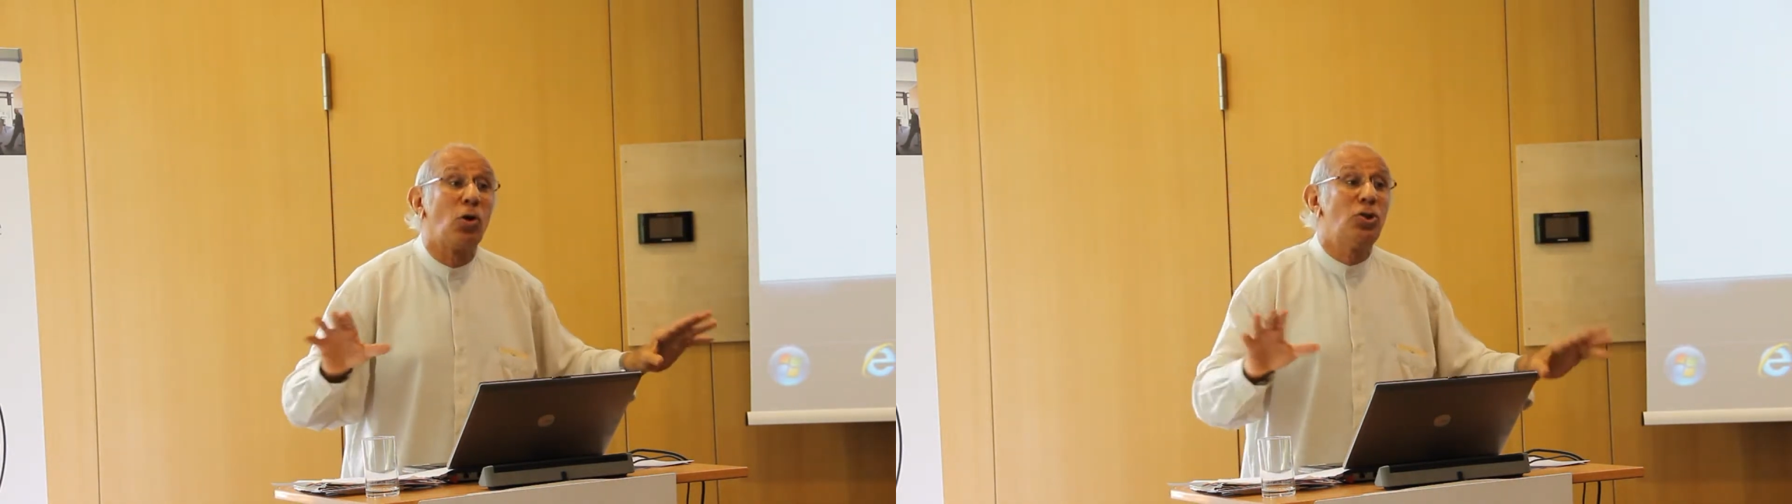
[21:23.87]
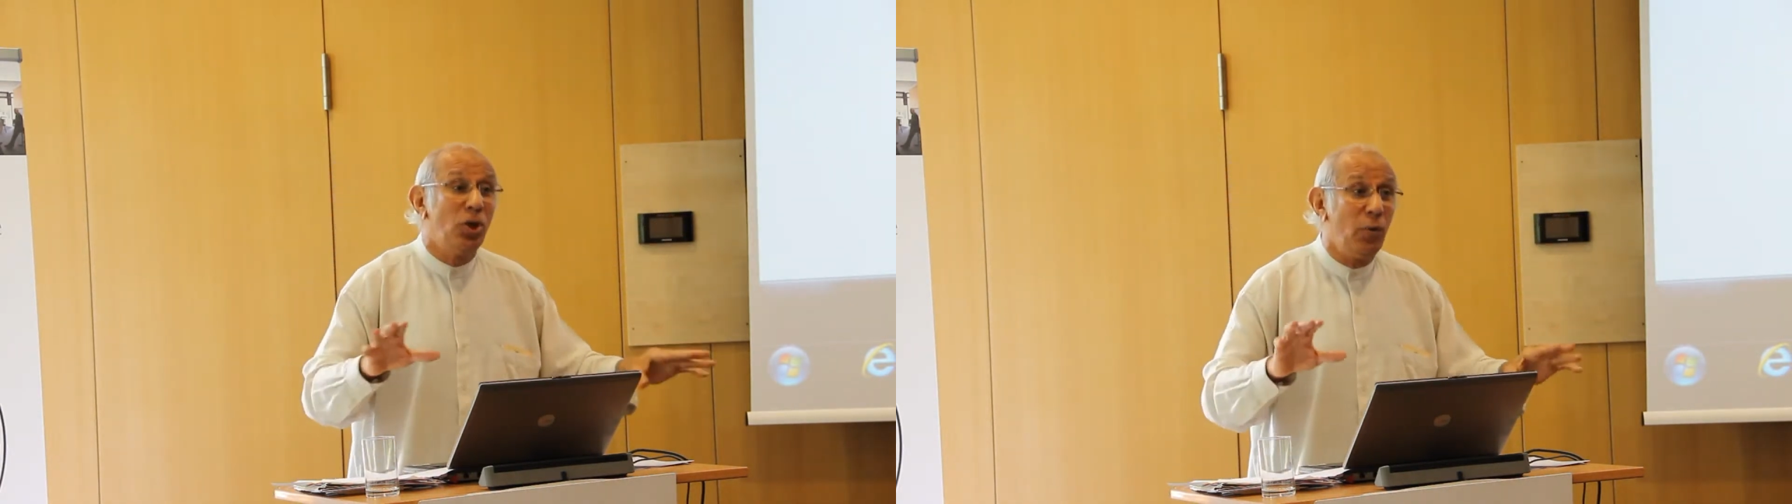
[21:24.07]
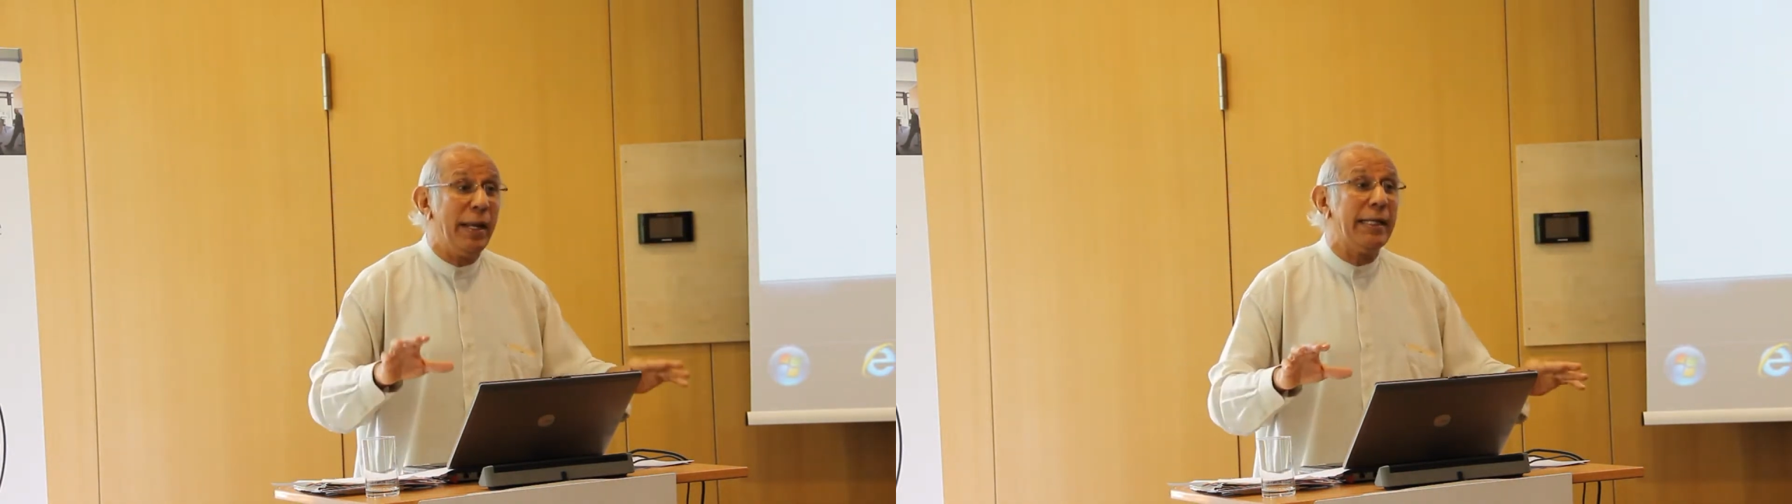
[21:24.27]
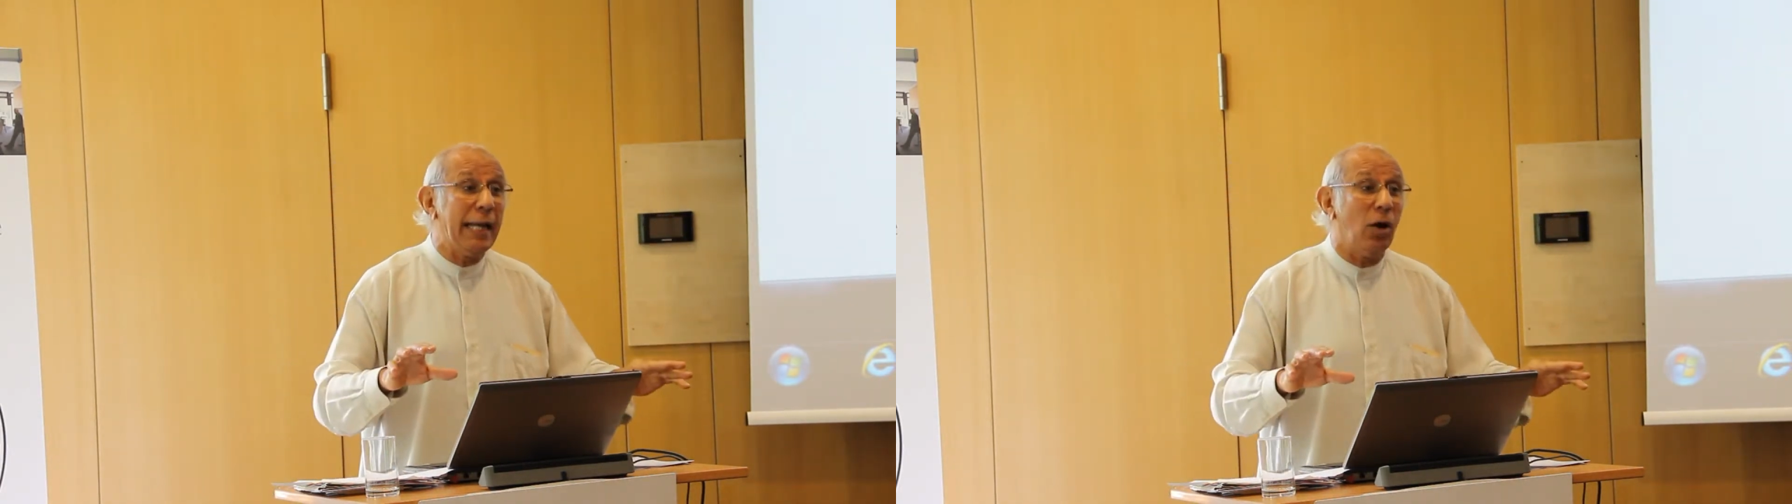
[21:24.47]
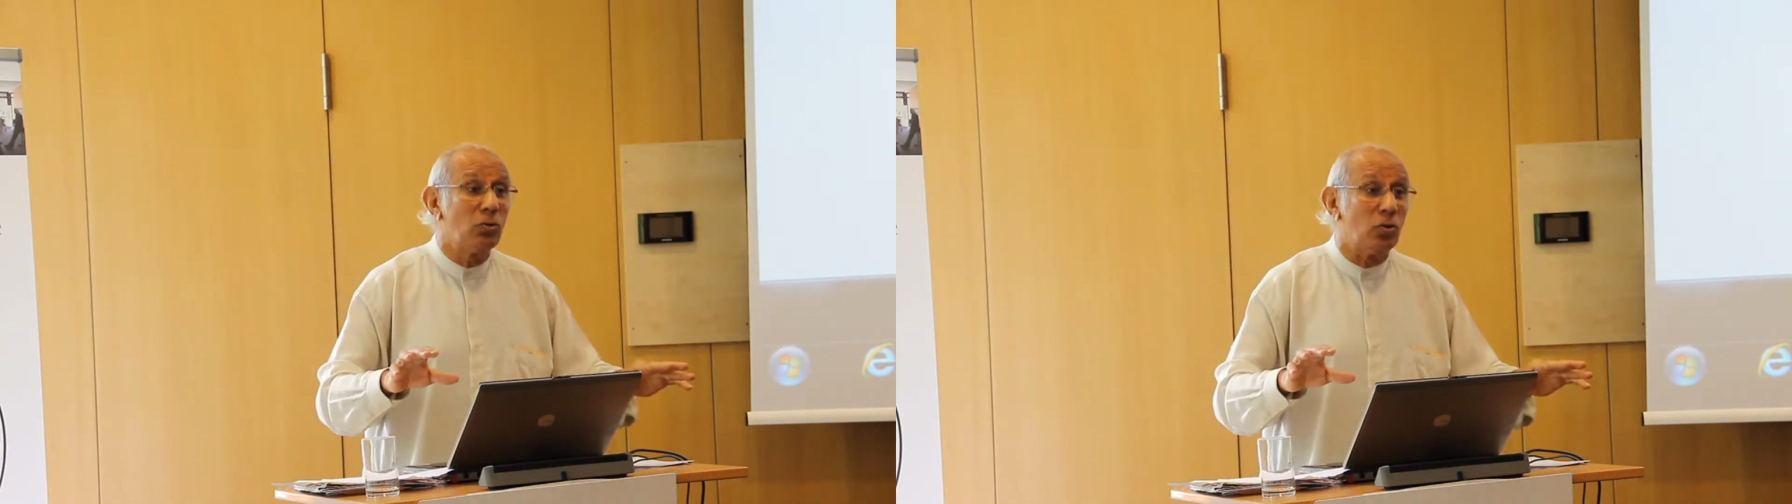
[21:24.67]
continuing
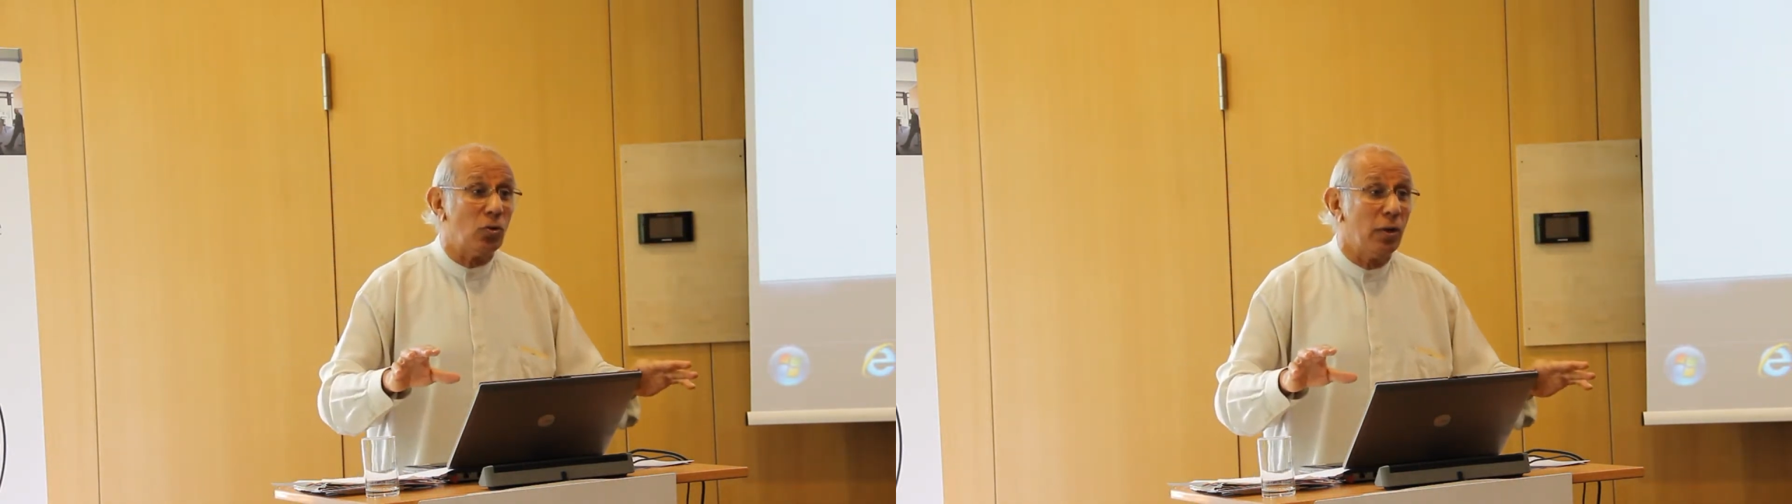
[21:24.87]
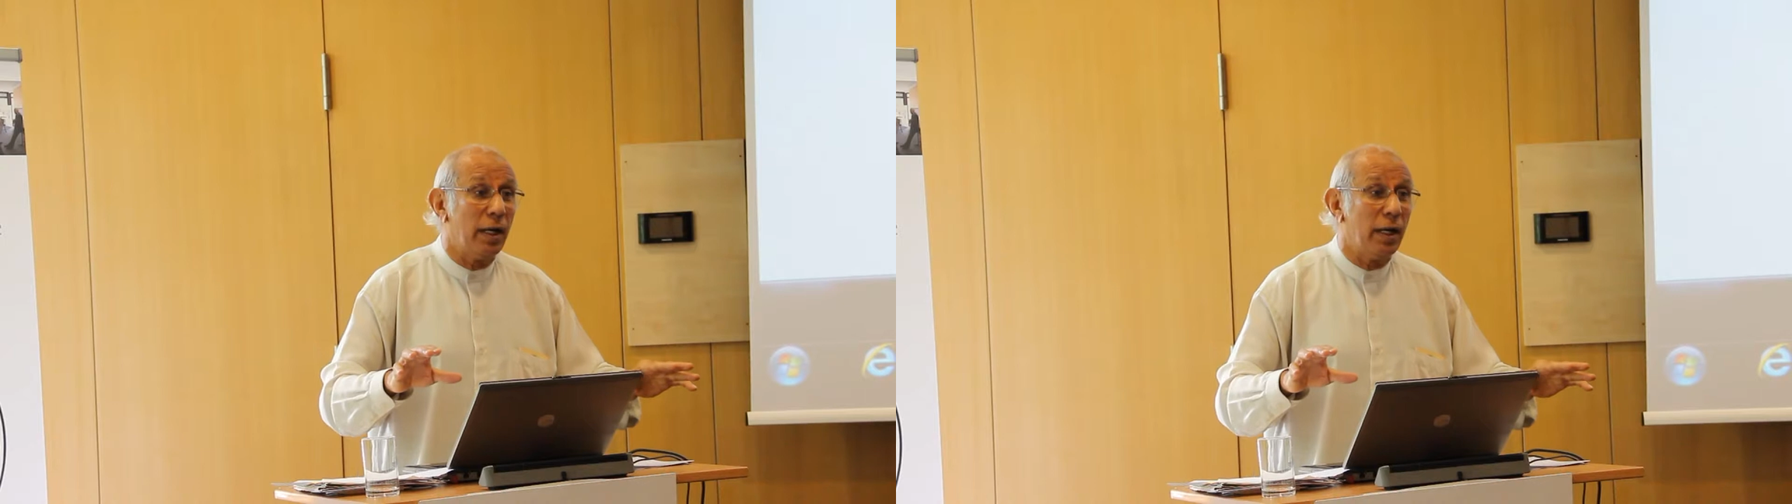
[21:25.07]
now too.